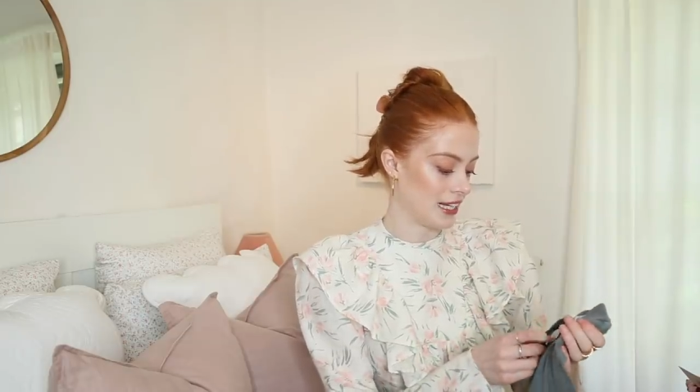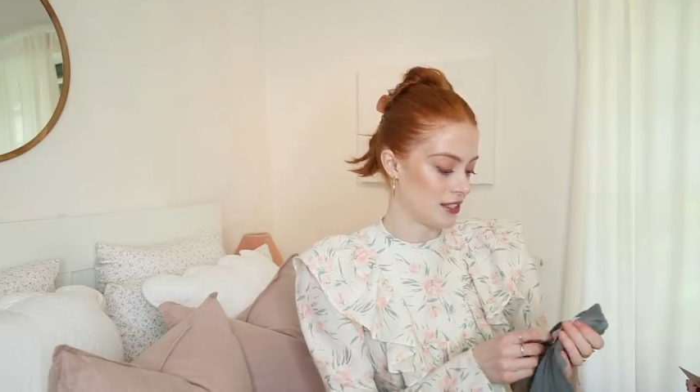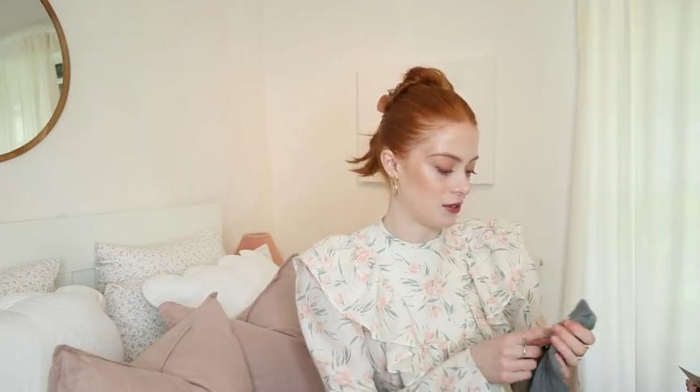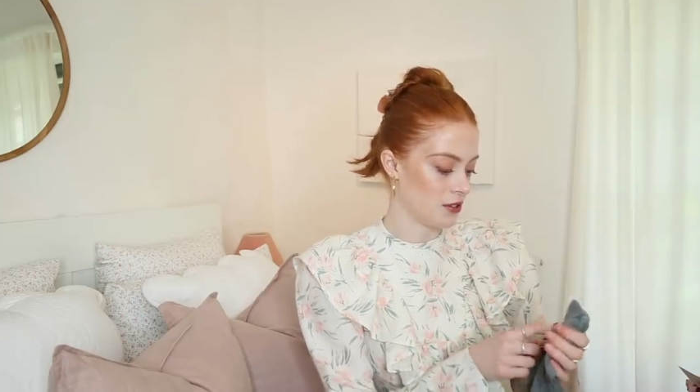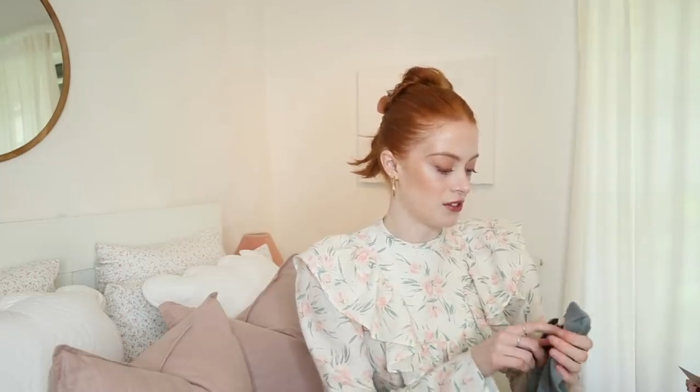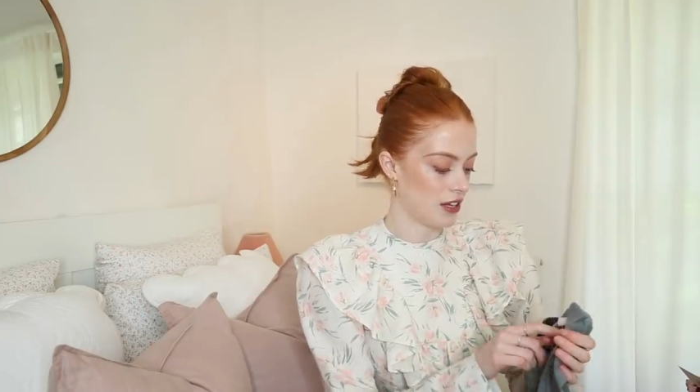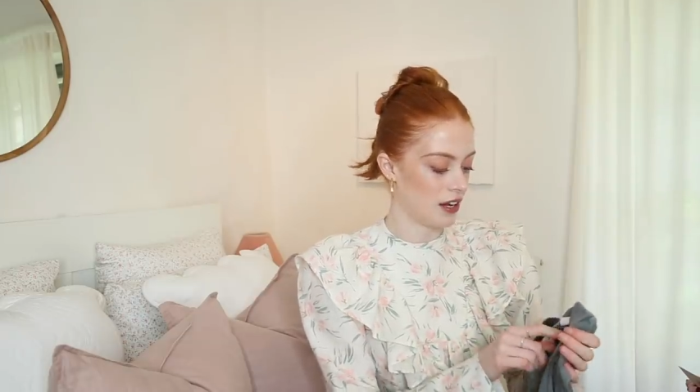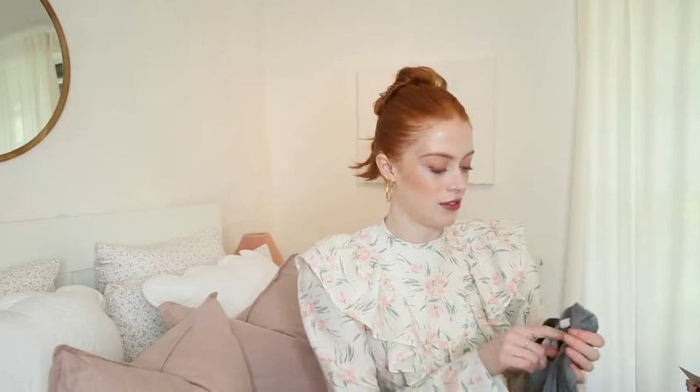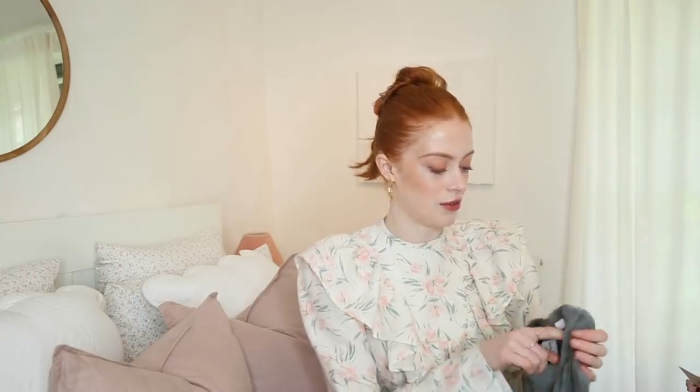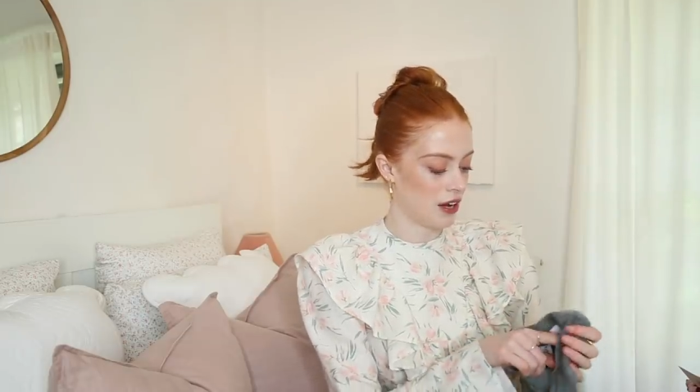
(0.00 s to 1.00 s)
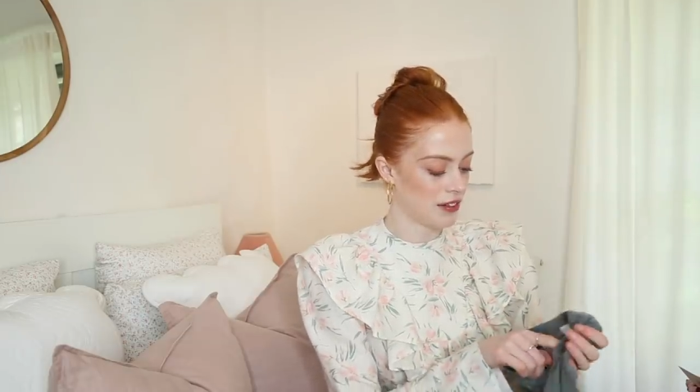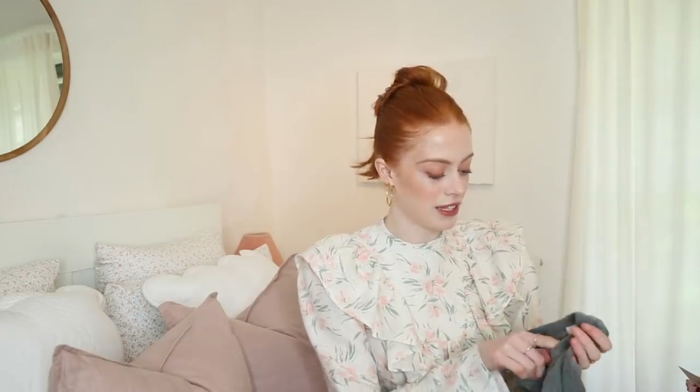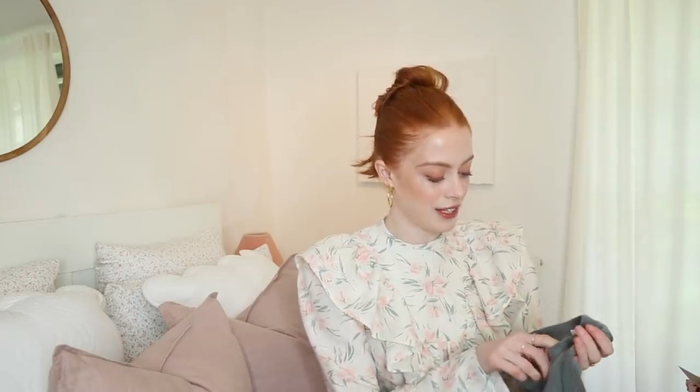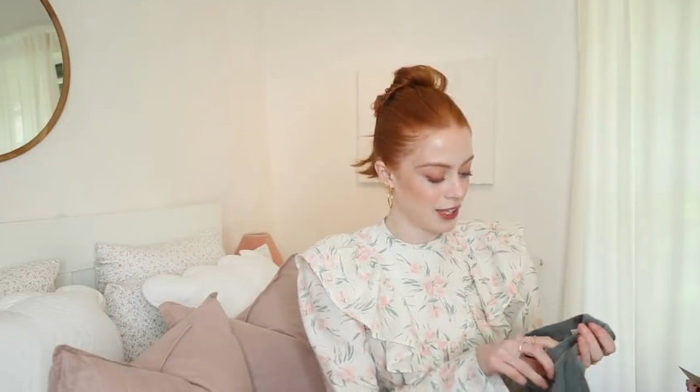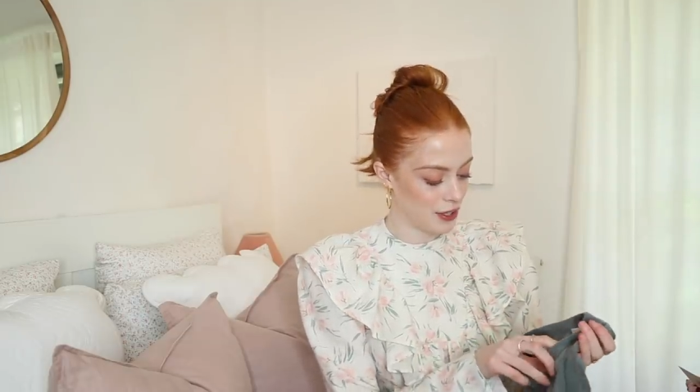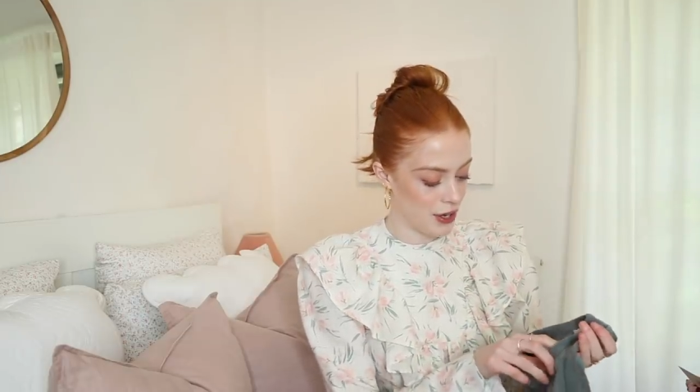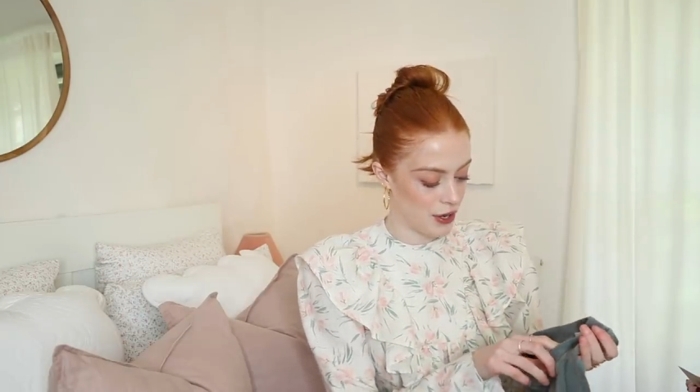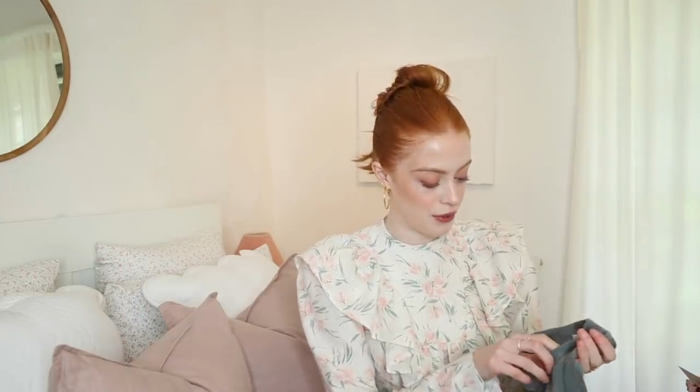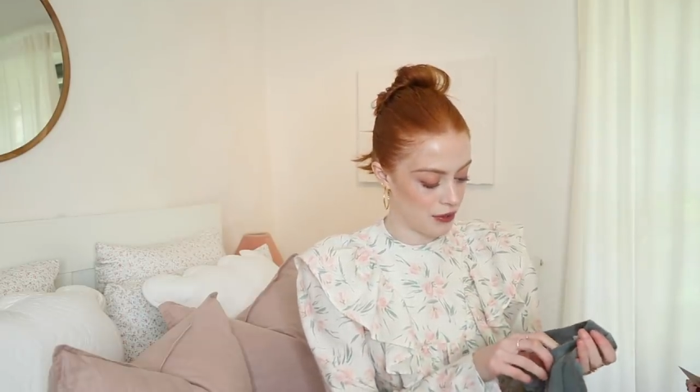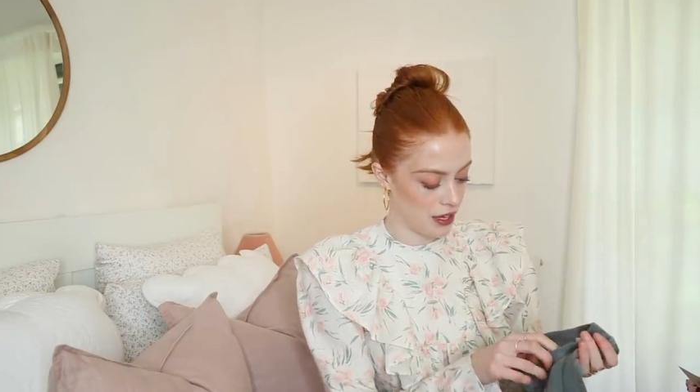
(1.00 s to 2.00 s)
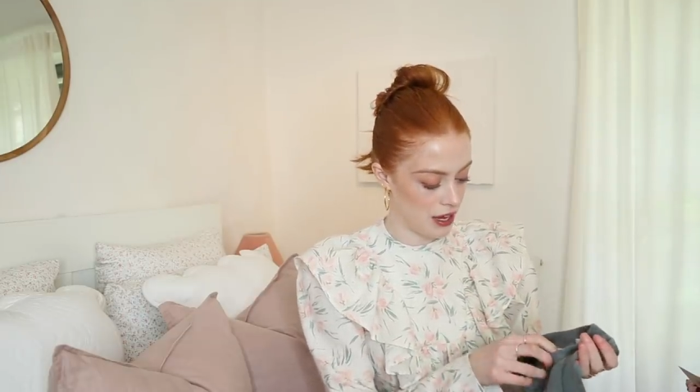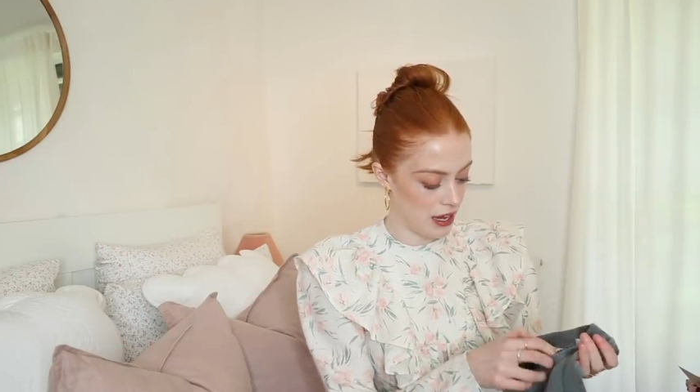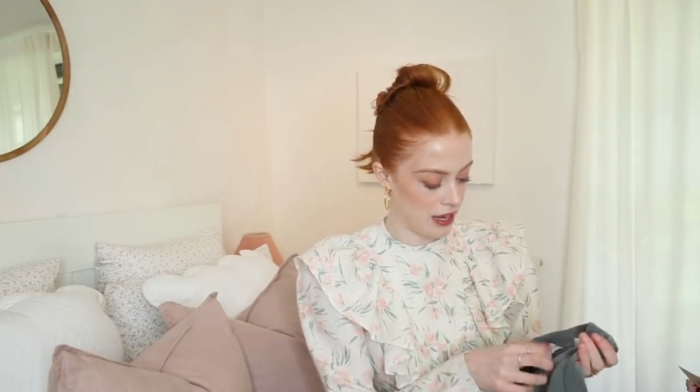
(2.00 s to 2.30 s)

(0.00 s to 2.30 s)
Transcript: ASOS and I thought I'll give it a go.